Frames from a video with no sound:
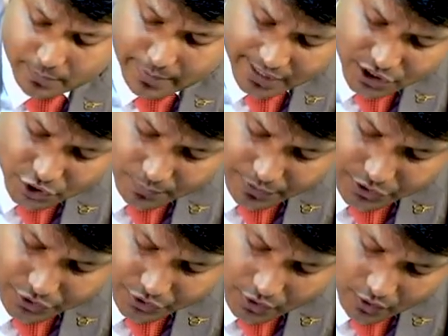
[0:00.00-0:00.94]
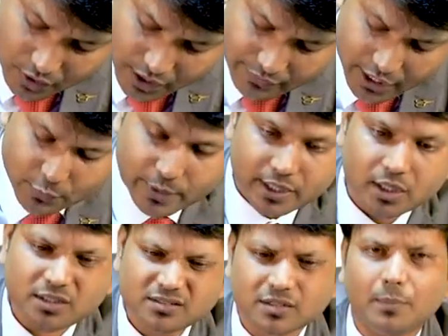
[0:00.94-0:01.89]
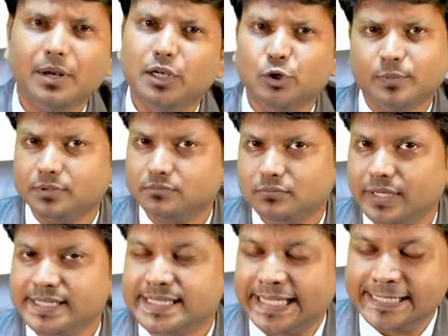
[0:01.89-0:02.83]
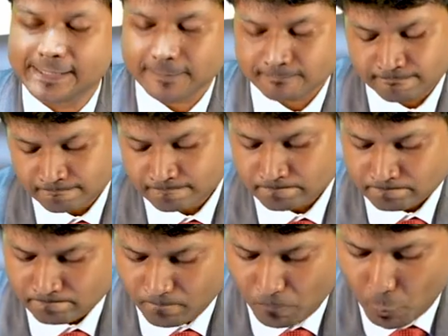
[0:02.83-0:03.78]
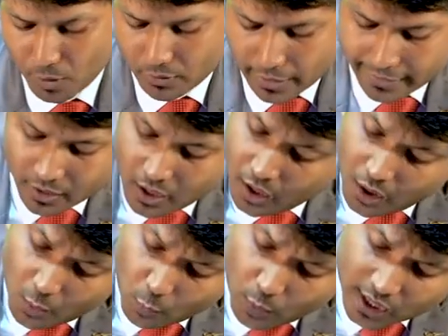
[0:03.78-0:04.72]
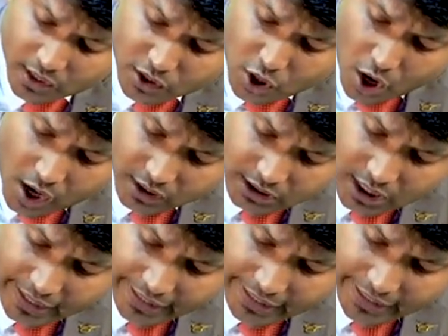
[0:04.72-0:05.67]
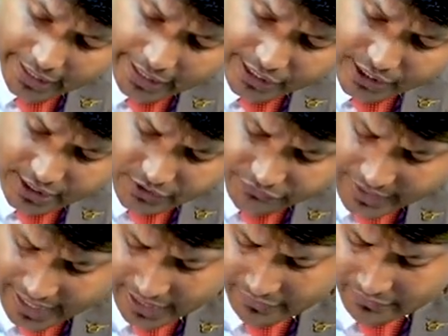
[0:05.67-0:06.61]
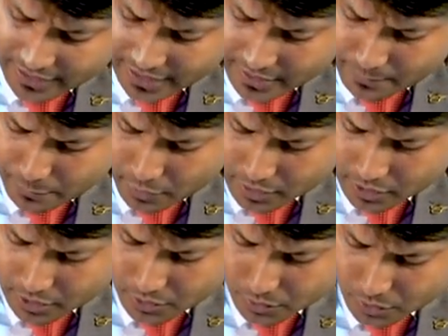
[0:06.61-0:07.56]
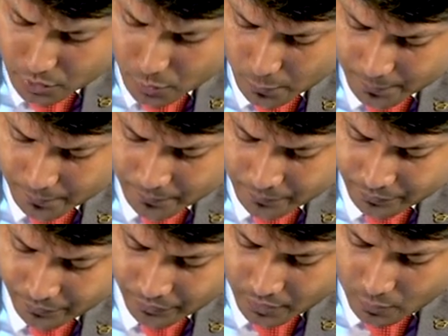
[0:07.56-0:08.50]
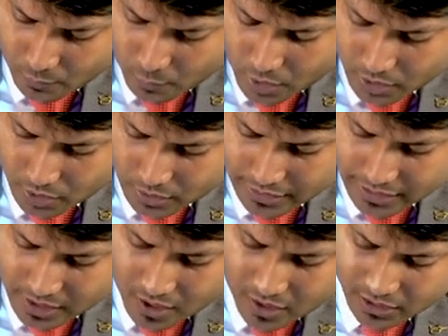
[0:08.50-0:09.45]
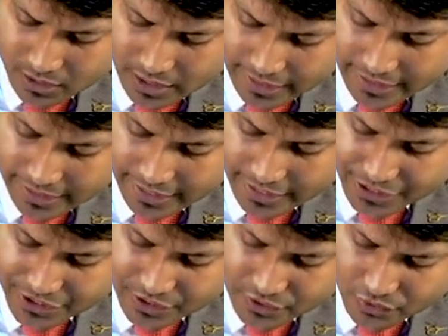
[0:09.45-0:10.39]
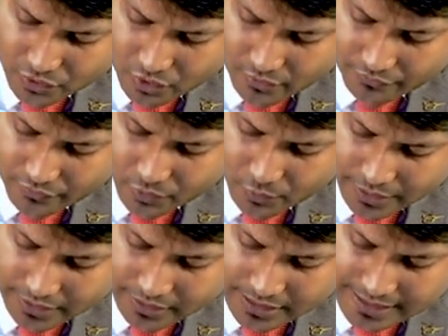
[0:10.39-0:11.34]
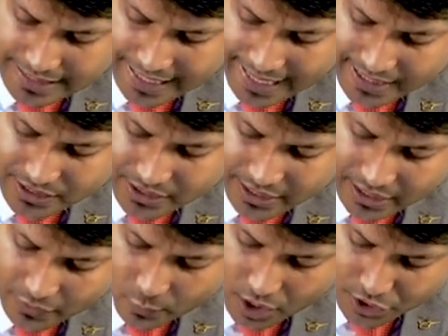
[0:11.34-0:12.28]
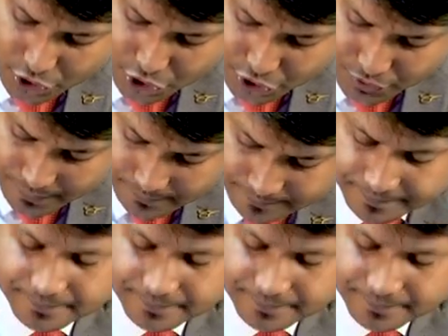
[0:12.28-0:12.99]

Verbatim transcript: The best tube is your lavacuator double lumen. It's easy, right? What are the contraindications? Very, very important to know. What are the contraindications of doing this gastric lavage?